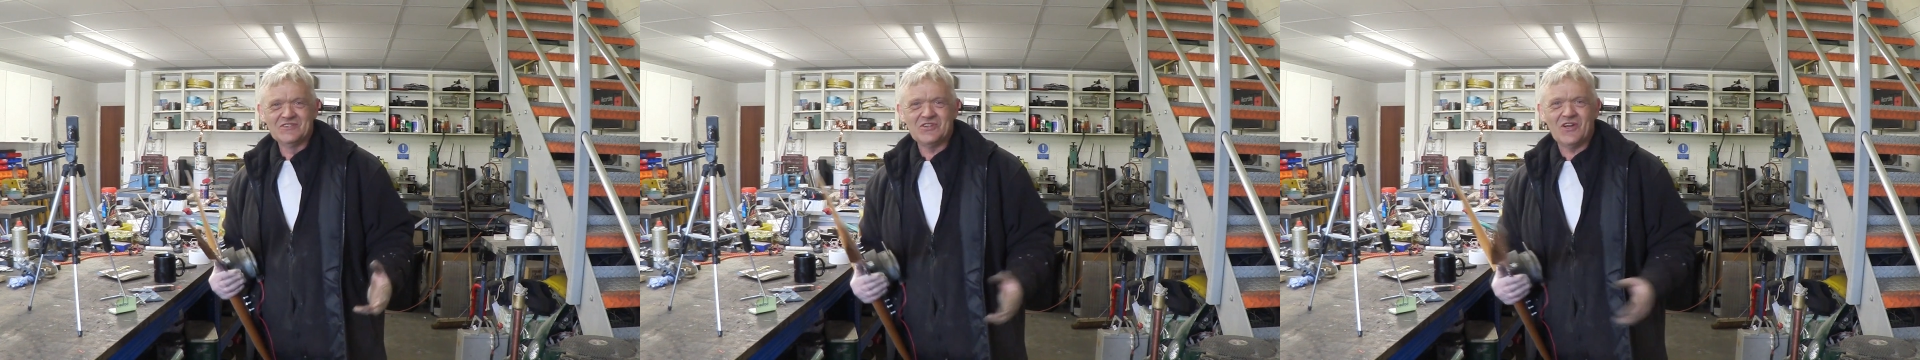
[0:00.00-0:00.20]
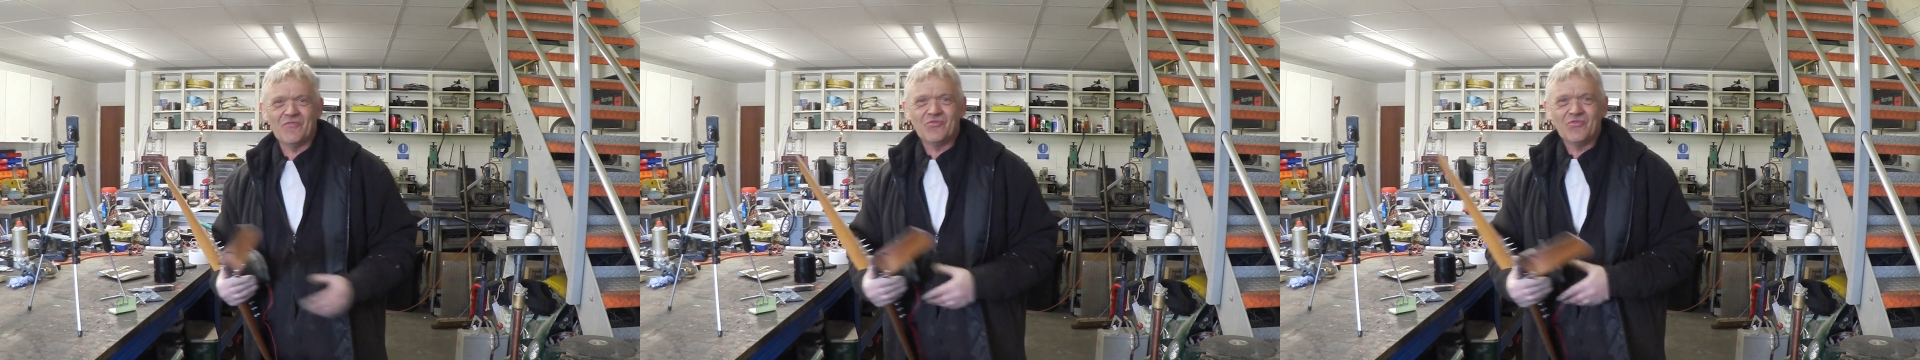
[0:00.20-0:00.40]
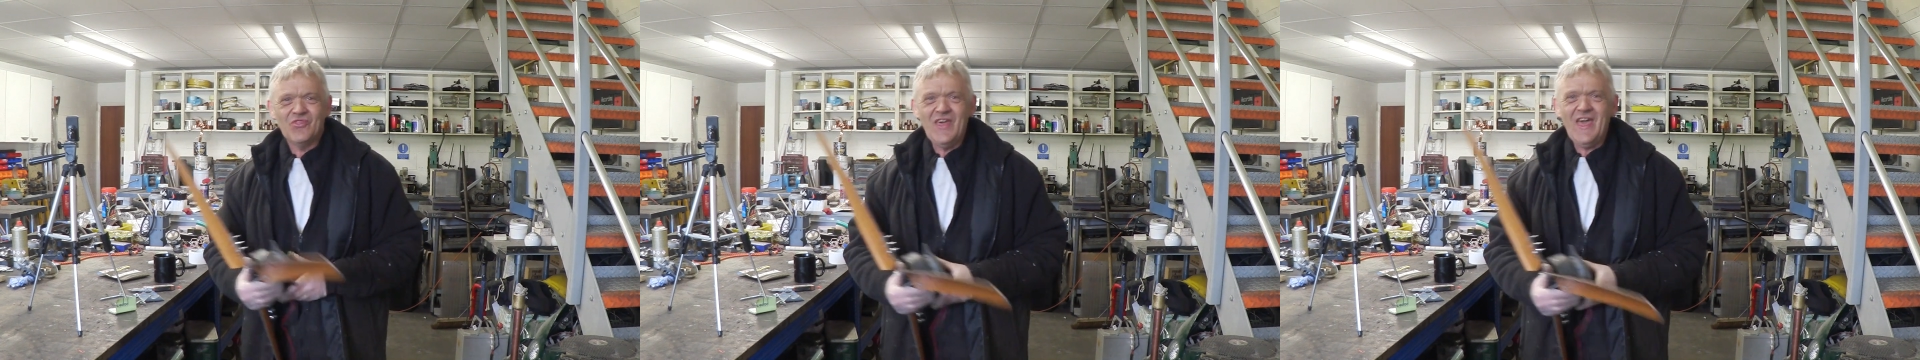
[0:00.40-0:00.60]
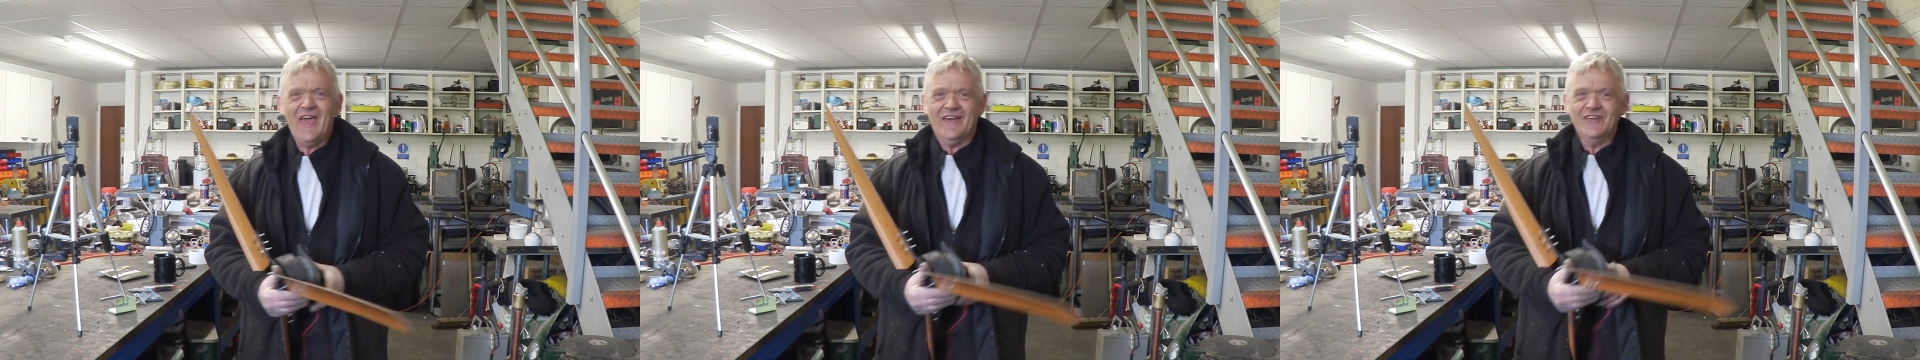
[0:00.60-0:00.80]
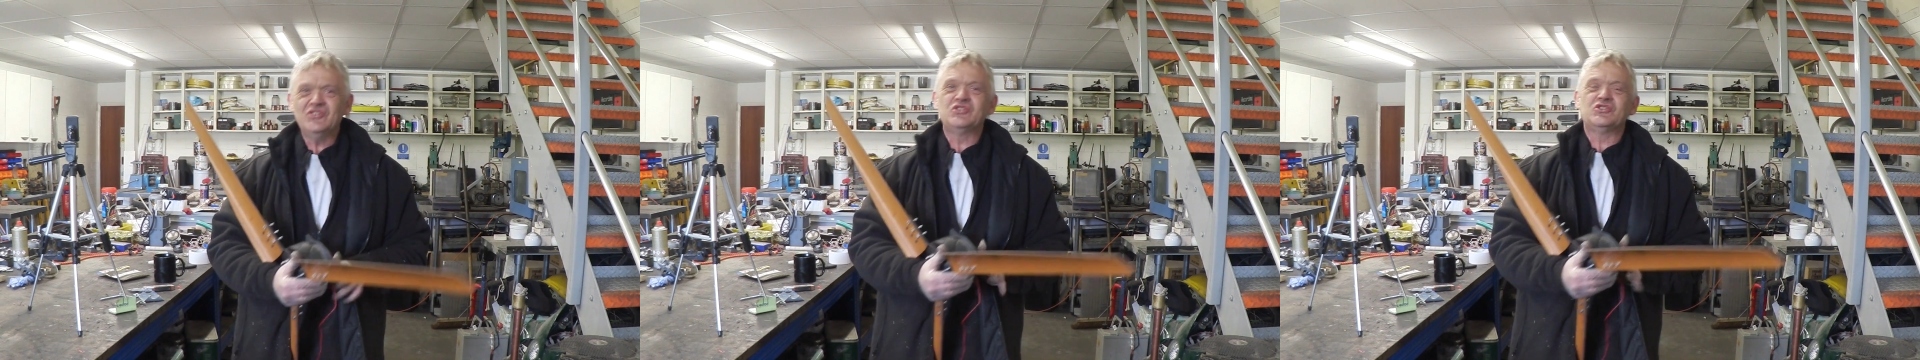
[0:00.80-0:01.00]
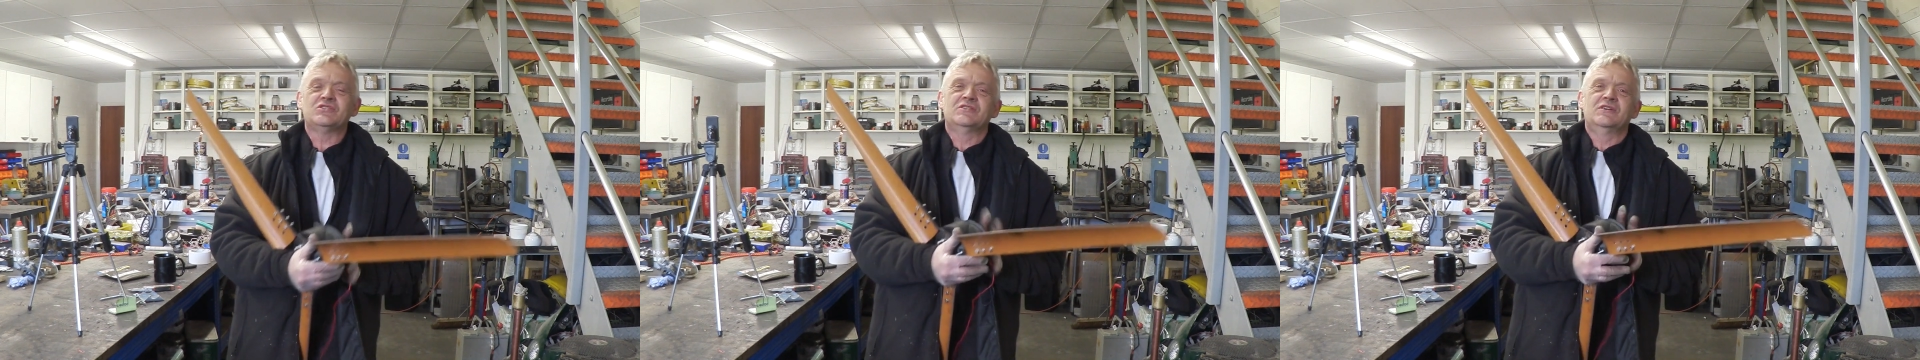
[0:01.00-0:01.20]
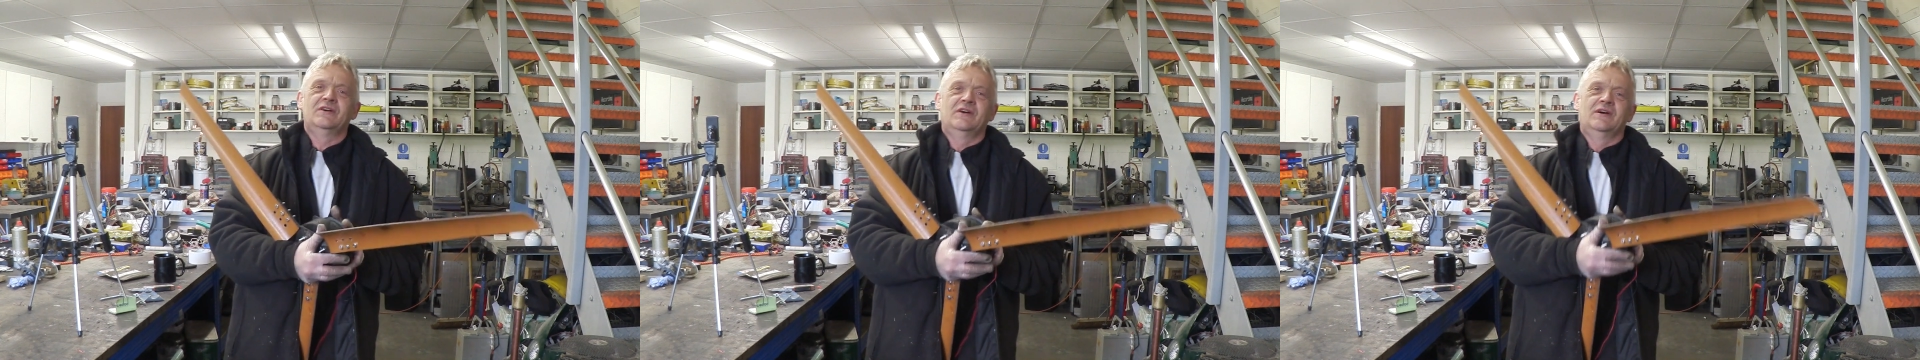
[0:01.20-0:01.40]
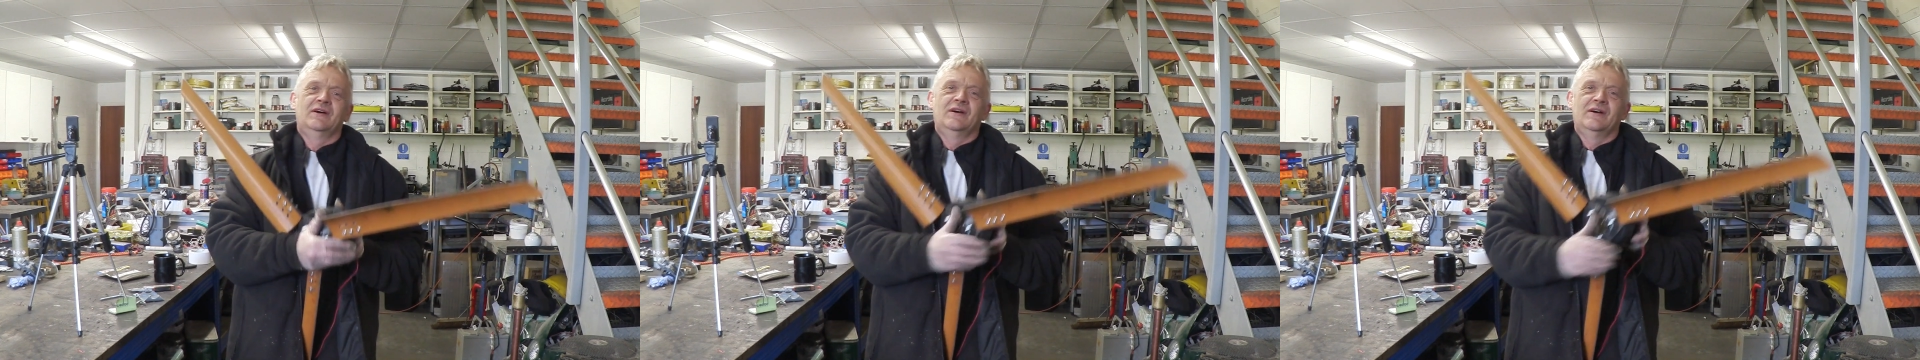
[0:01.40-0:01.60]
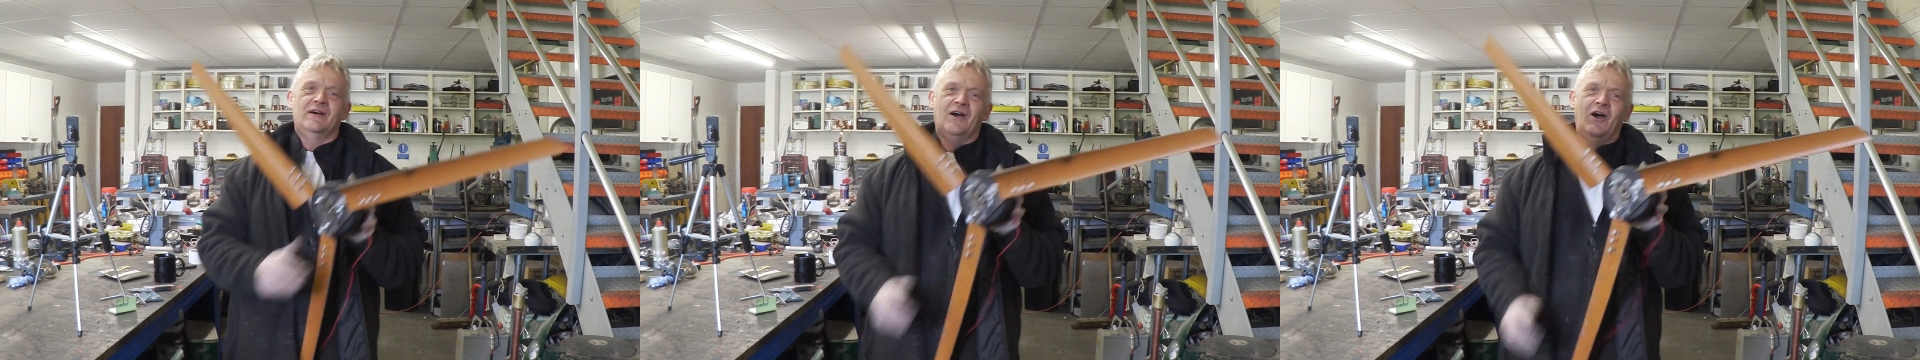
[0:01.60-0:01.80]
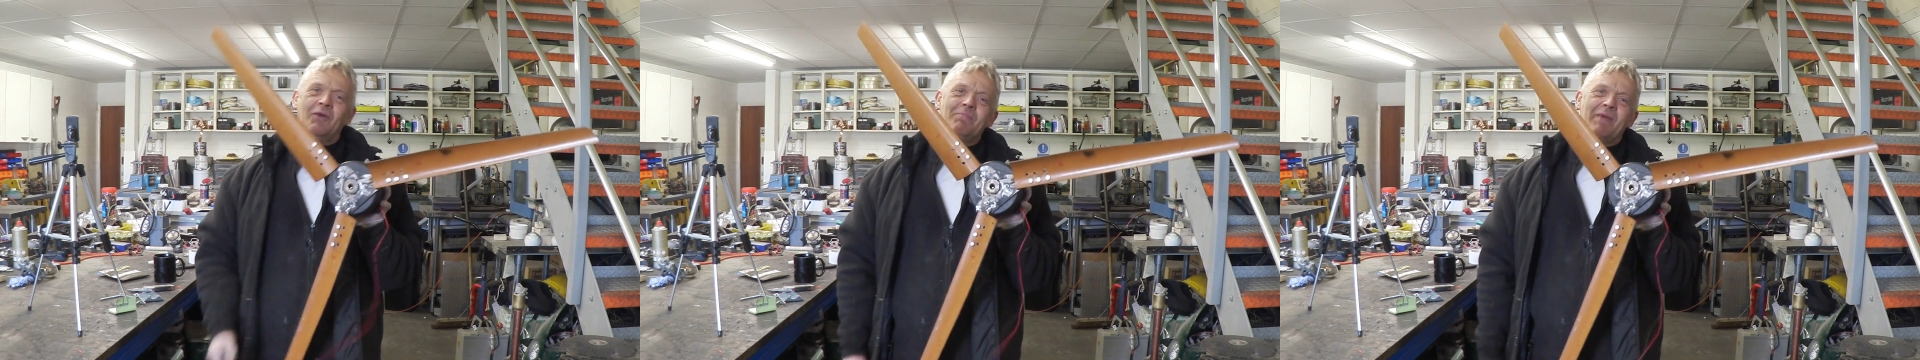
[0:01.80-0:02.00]
So this,
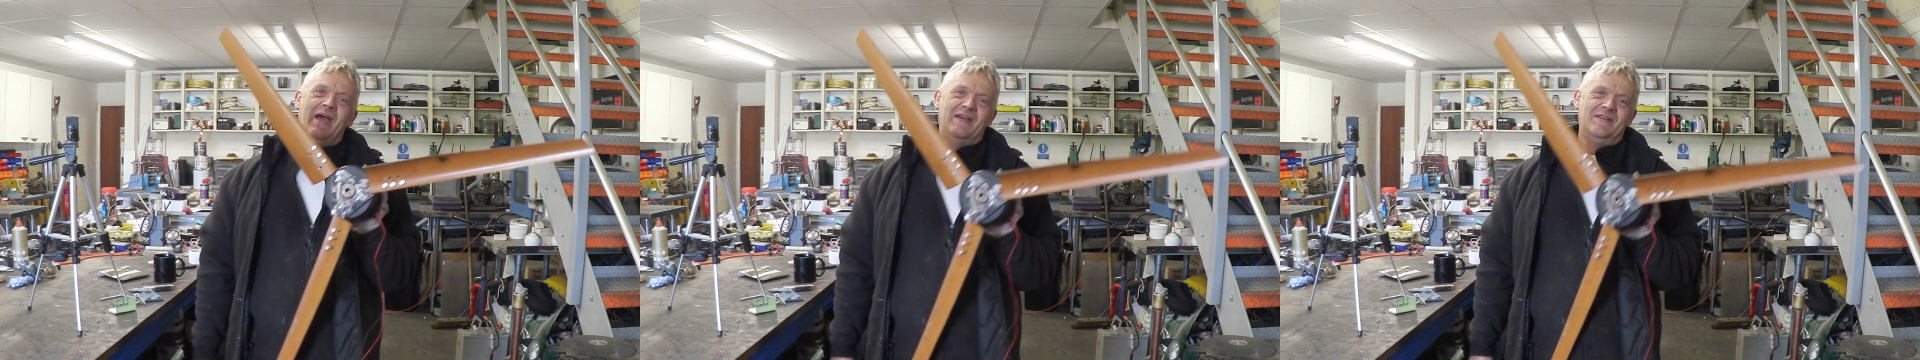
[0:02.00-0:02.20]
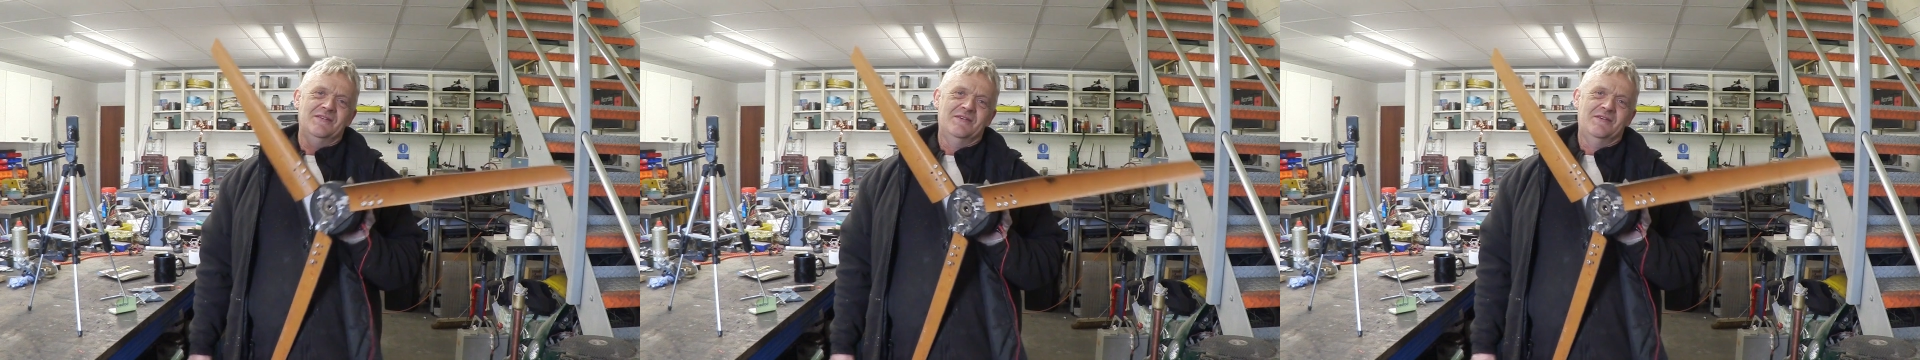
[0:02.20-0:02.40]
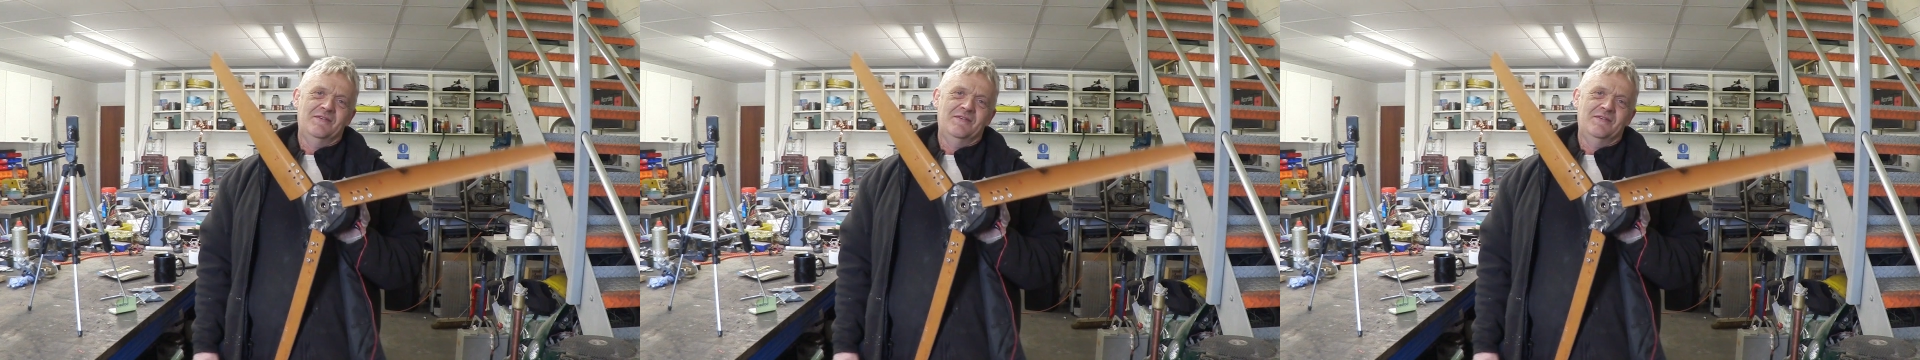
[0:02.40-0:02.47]
homemade